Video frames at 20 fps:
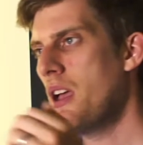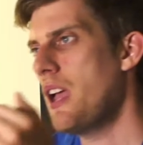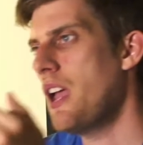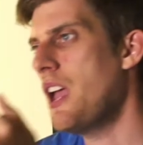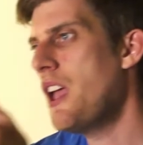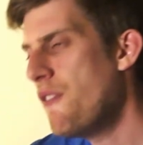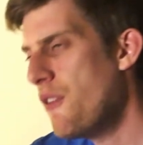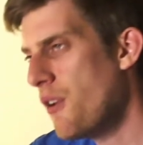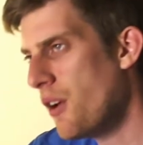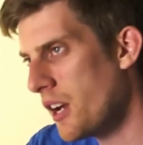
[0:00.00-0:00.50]

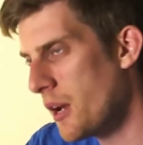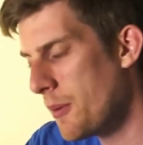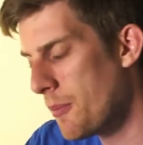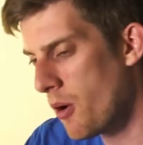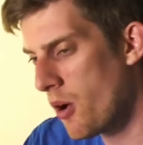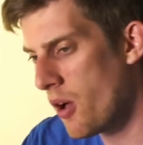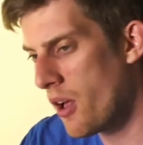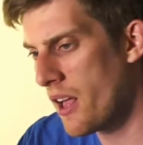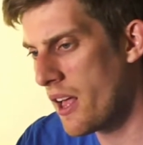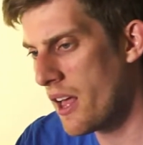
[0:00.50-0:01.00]
If you're going to
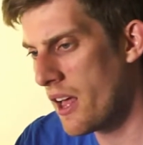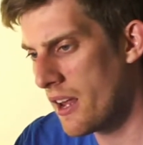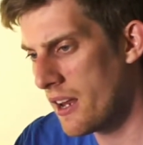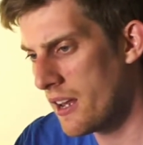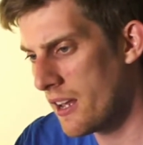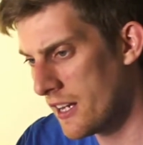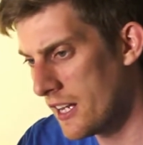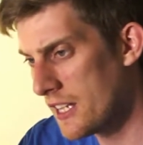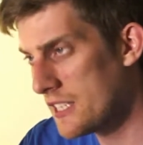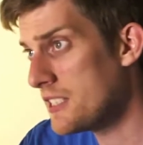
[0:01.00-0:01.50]
buy
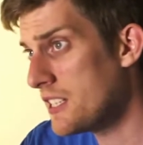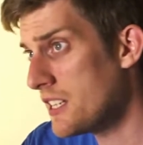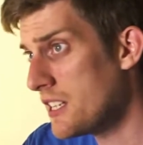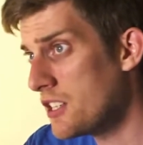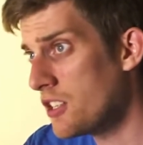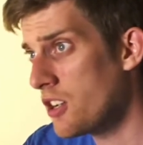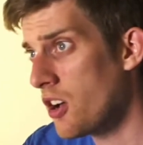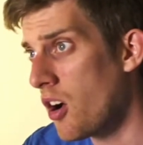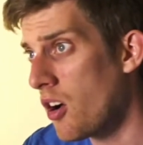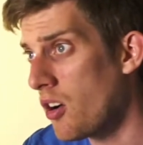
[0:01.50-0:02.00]
an
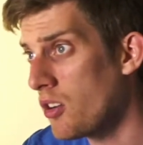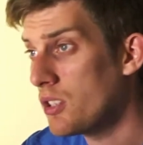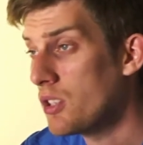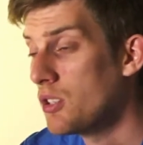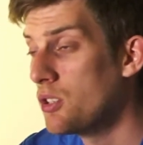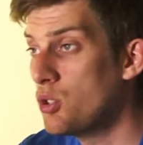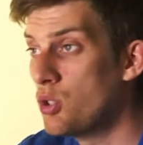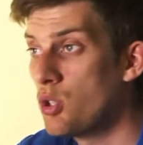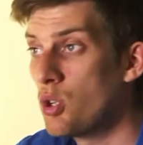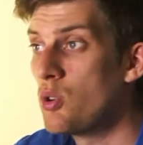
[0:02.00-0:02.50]
SD card,
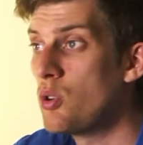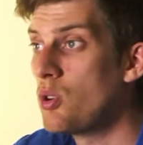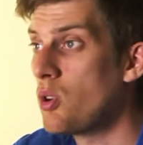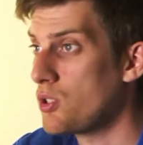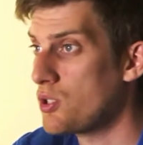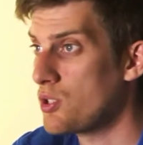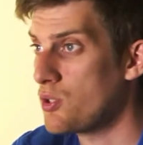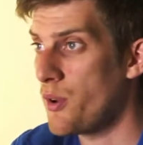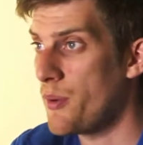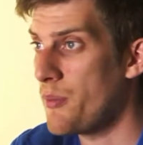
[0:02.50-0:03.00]
do
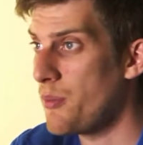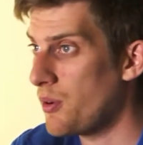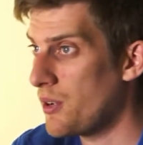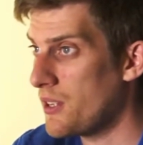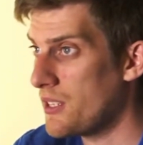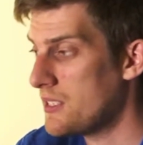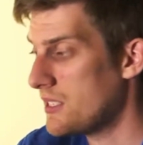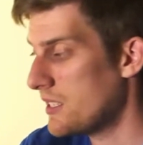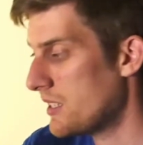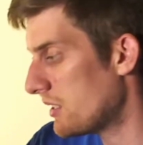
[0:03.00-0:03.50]
not scrimp on
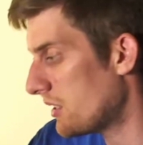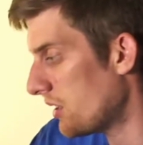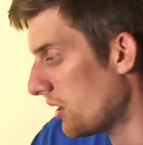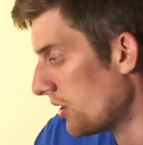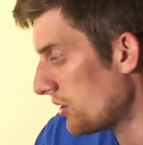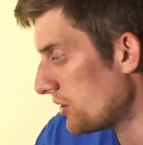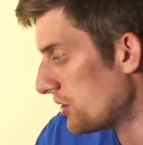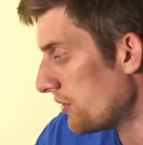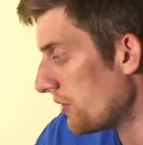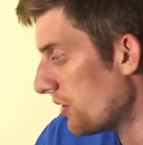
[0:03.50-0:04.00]
SD
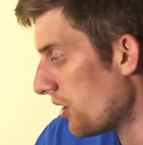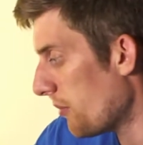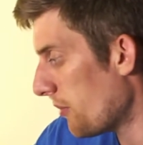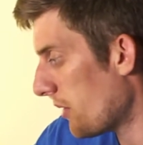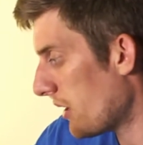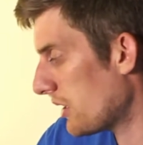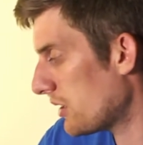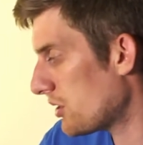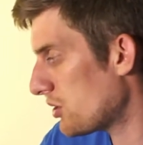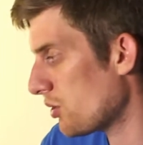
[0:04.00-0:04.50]
cards. You've got to
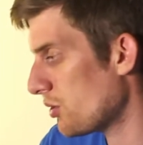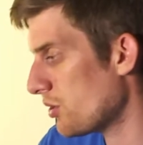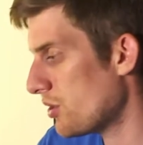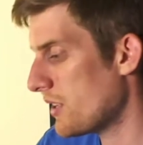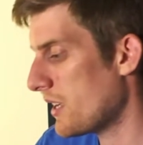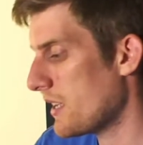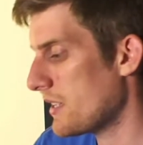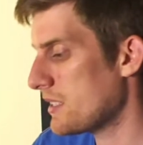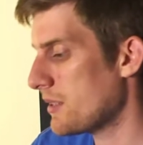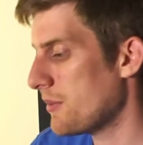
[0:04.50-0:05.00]
make sure
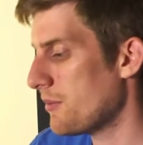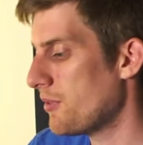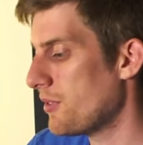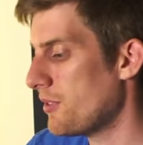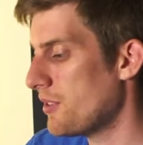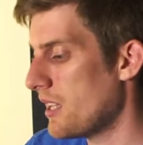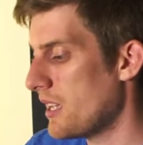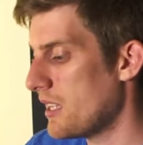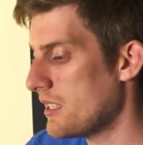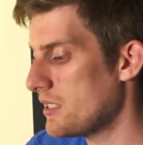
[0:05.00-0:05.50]
you get
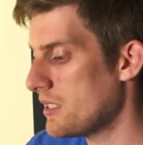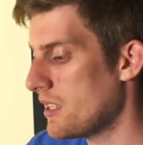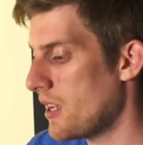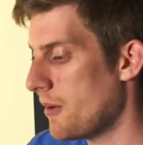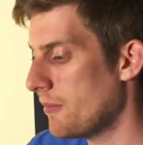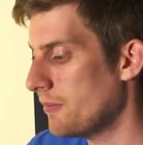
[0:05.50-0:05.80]
something that's